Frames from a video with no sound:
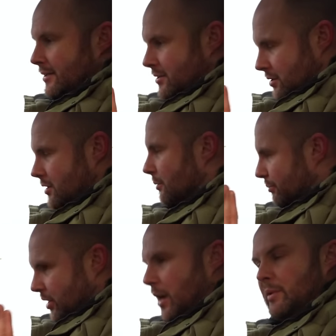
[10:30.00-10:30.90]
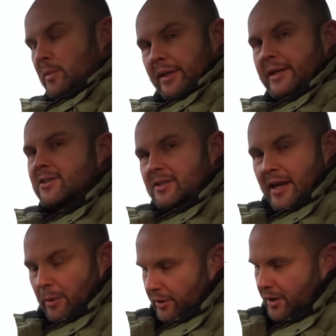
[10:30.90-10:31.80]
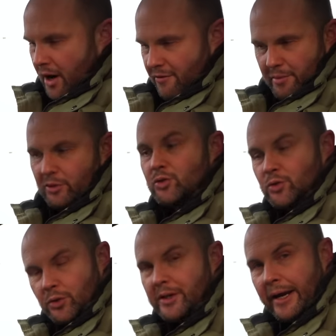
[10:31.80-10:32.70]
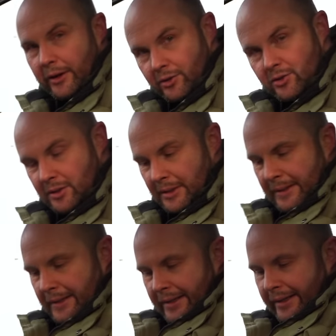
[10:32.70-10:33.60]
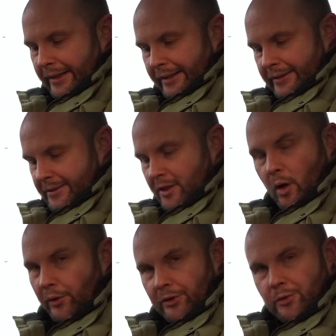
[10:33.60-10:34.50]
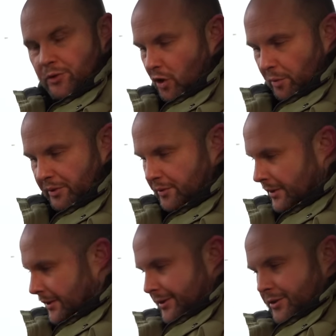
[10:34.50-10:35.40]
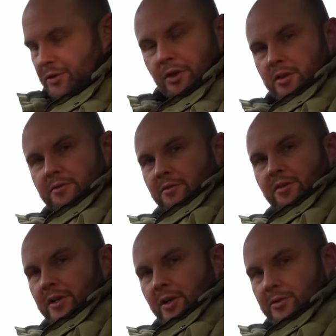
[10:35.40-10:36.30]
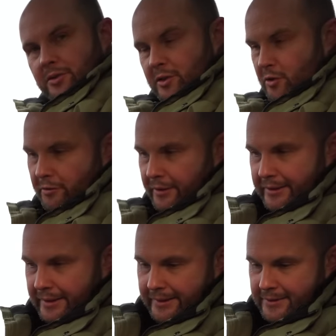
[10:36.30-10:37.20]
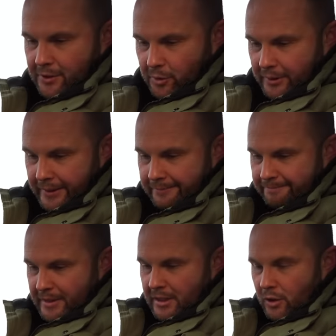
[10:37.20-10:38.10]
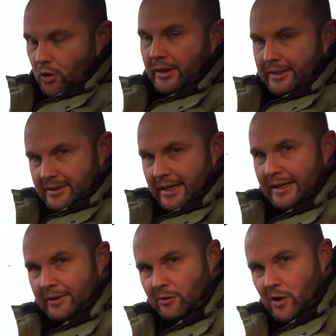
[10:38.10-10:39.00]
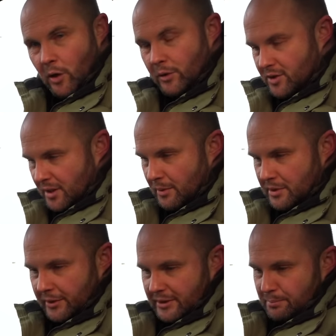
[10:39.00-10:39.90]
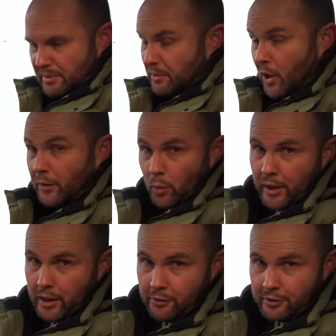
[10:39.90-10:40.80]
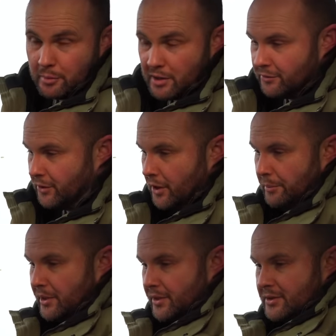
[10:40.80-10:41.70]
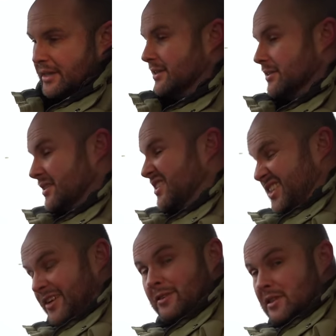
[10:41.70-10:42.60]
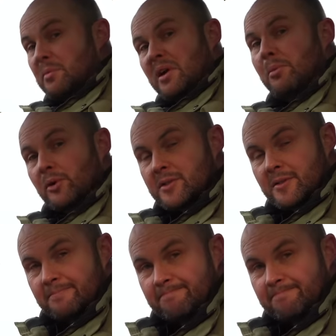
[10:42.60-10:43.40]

you probably will need to sit down with the car for about three hours and go on YouTube and search for videos and stuff like that. So um, look, let's take it out on the road and see what it's like to be behind the wheel of in the MIFA 9 because it is a seriously big bus.